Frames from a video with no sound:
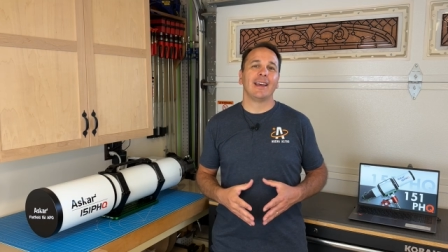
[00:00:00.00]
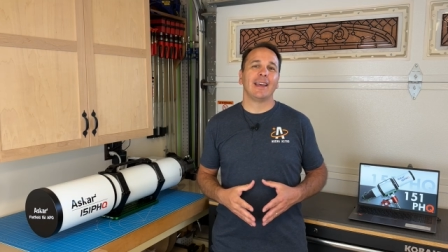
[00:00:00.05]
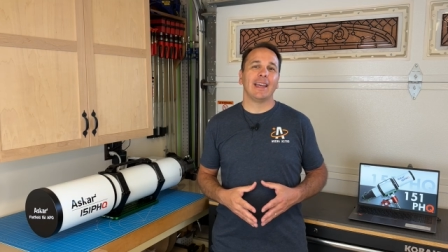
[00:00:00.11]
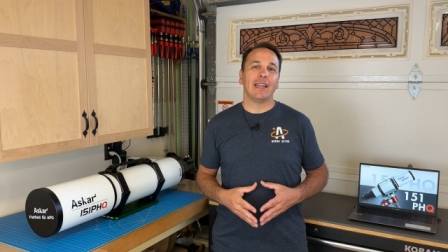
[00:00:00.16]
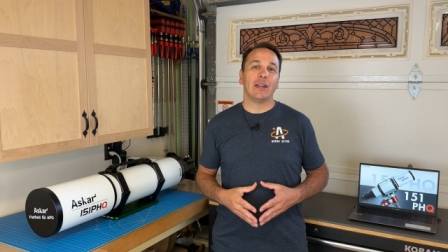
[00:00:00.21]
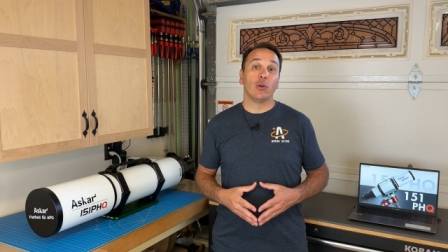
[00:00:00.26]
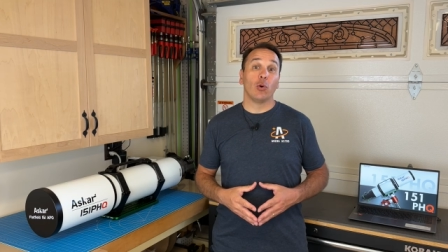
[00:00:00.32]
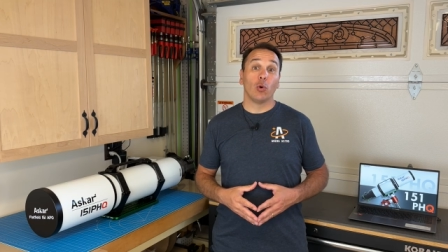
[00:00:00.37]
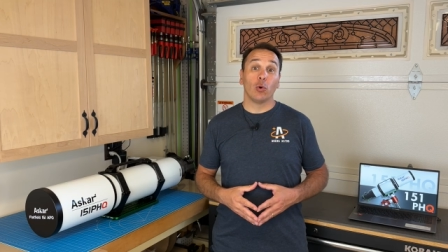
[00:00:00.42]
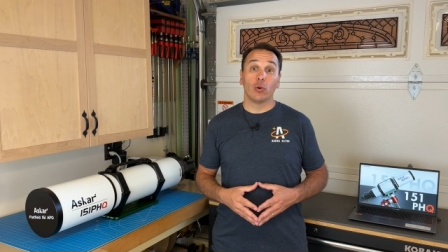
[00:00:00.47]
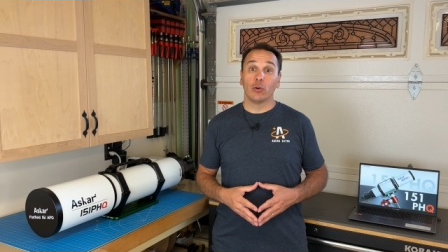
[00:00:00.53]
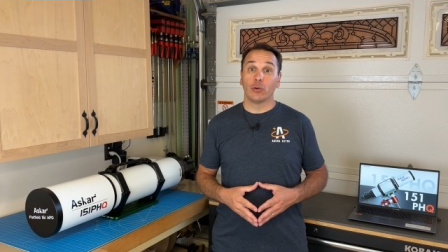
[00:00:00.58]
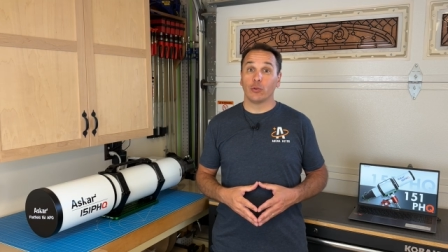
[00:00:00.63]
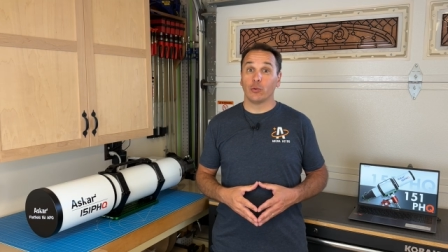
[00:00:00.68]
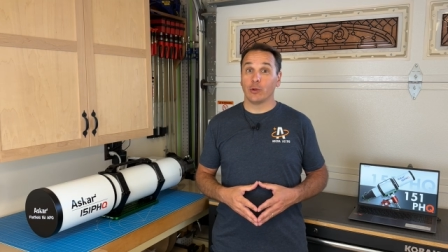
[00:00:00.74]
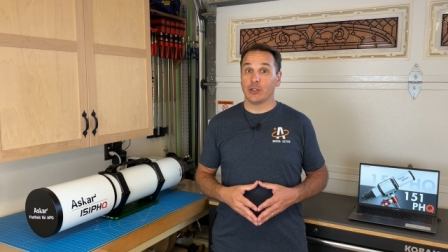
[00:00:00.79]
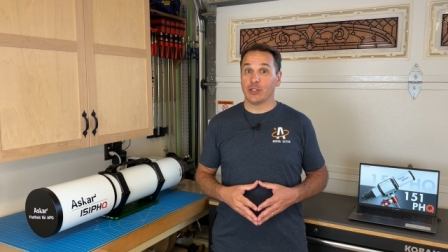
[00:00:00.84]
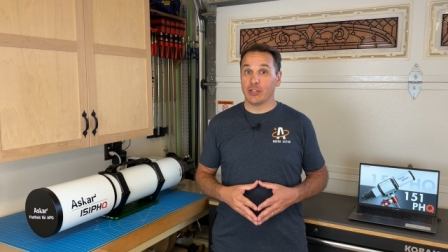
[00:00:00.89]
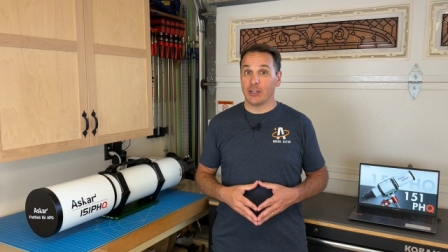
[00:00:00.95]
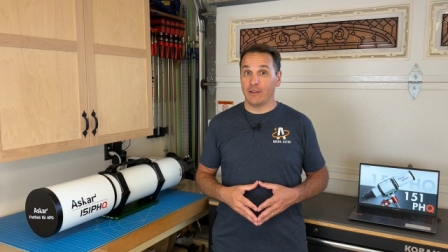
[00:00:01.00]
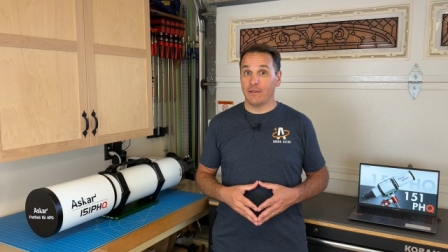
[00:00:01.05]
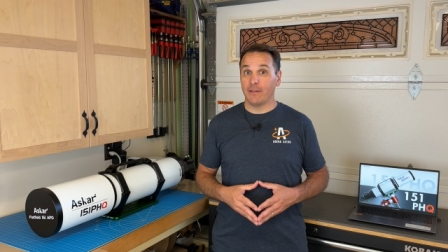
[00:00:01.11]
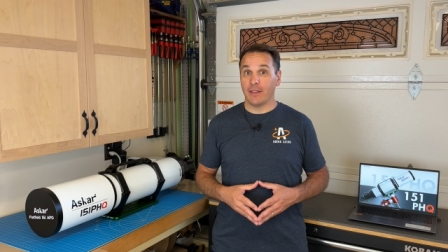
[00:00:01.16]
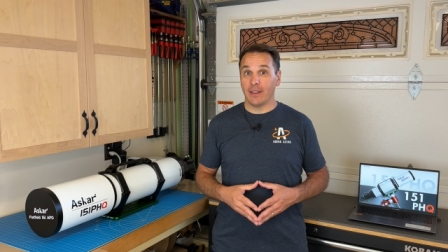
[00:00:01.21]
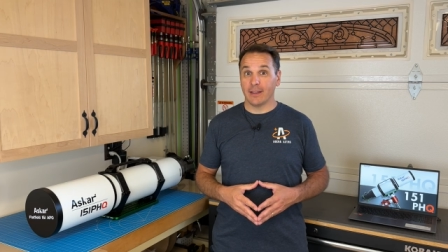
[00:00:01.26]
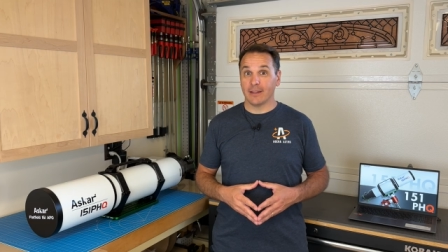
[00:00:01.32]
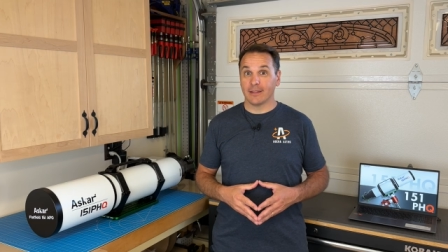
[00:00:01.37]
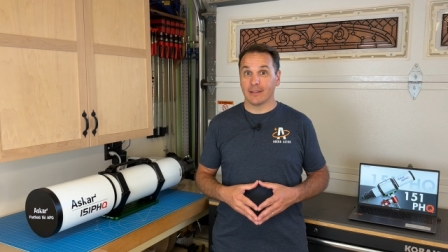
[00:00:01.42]
in order to achieve
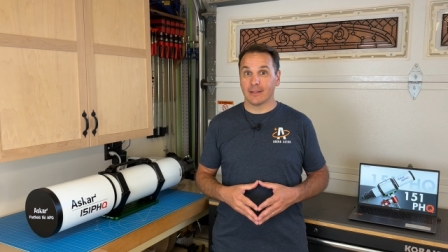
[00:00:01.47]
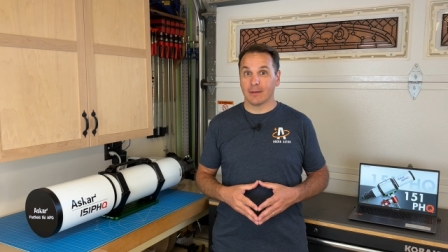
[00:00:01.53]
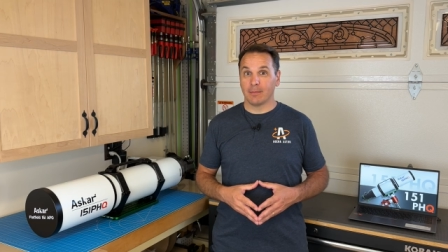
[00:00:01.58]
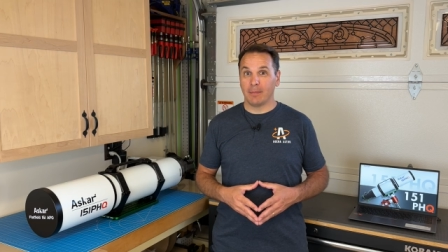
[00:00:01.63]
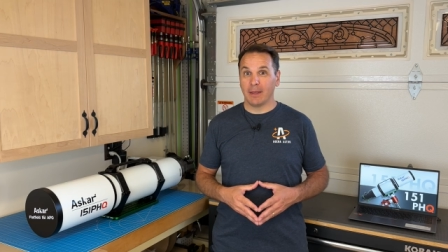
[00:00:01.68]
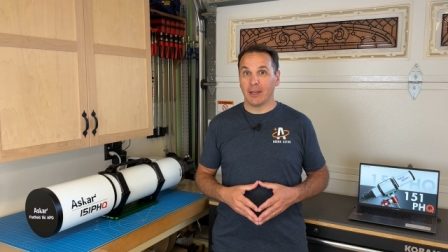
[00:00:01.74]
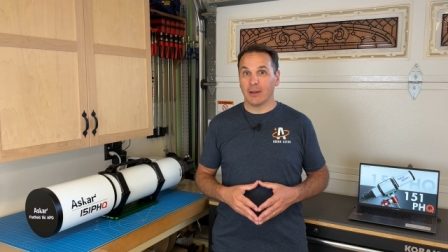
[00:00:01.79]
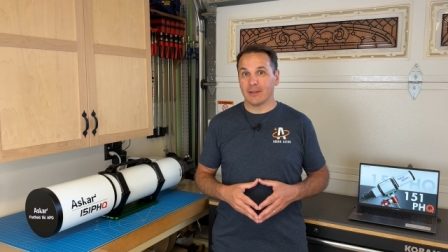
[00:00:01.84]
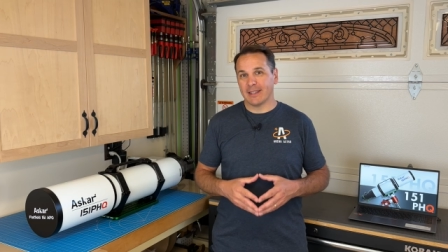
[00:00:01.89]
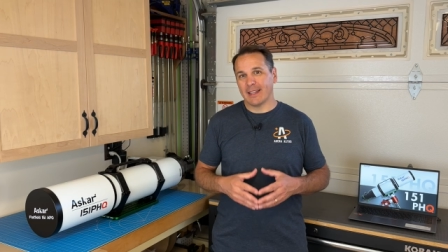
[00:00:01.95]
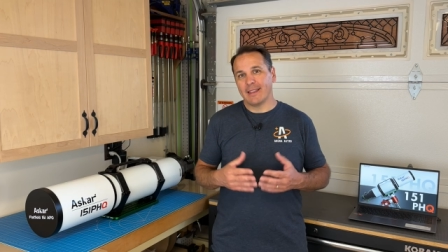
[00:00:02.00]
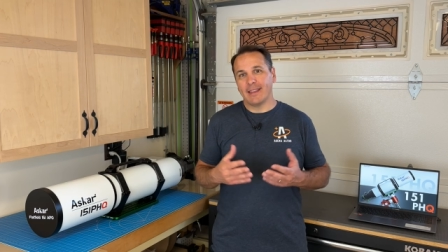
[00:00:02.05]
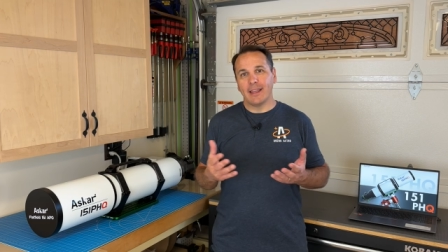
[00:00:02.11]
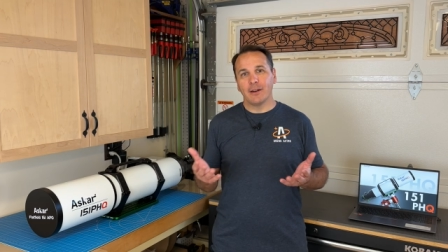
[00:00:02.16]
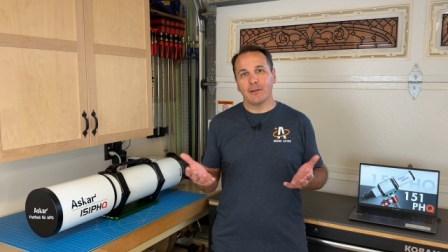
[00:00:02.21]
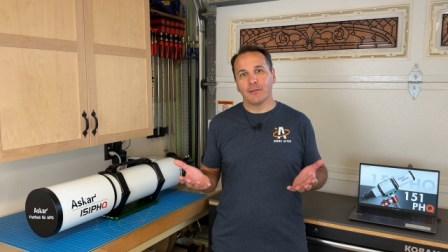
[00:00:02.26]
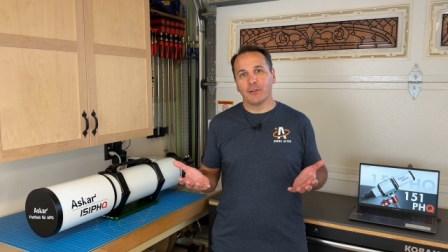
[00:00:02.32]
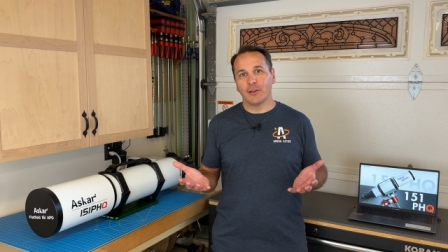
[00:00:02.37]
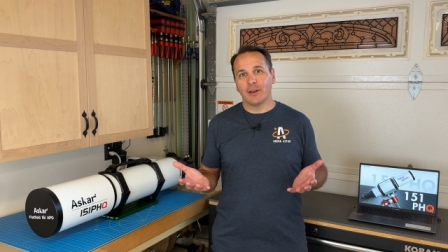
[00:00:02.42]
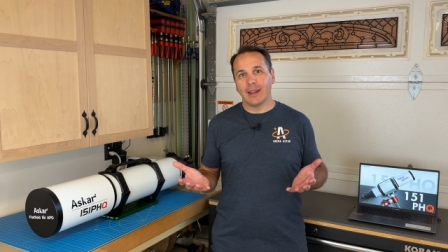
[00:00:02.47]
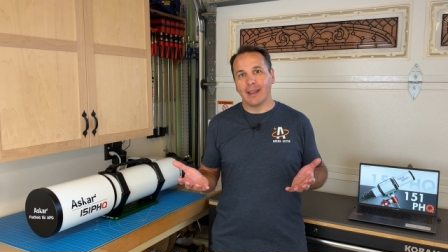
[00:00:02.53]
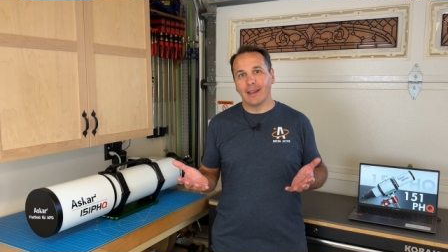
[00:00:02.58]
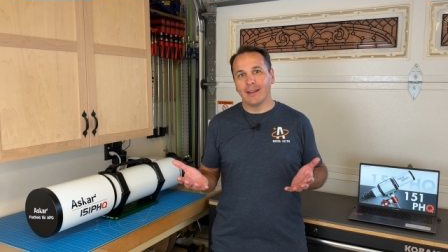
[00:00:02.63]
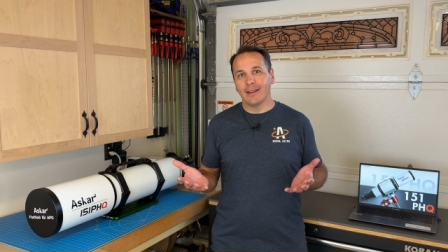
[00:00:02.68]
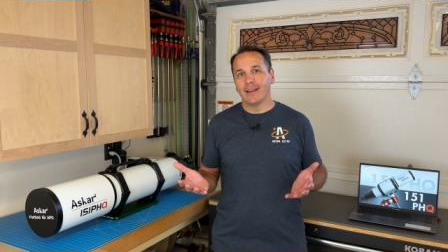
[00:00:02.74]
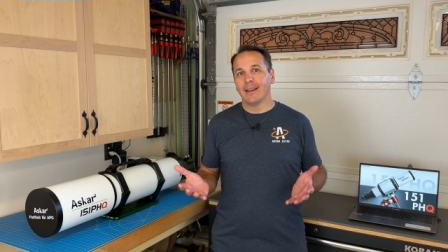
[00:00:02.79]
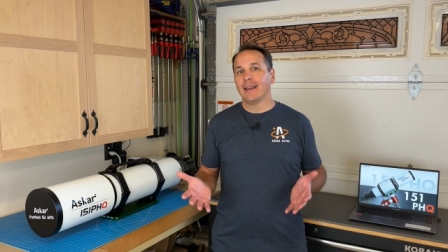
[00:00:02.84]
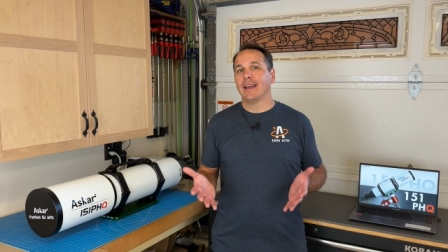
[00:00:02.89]
this, because at the end of the
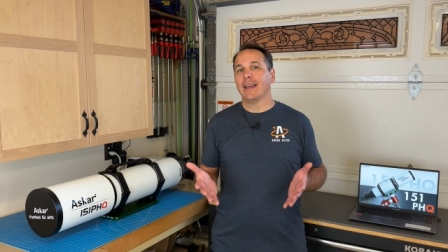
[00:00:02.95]
day,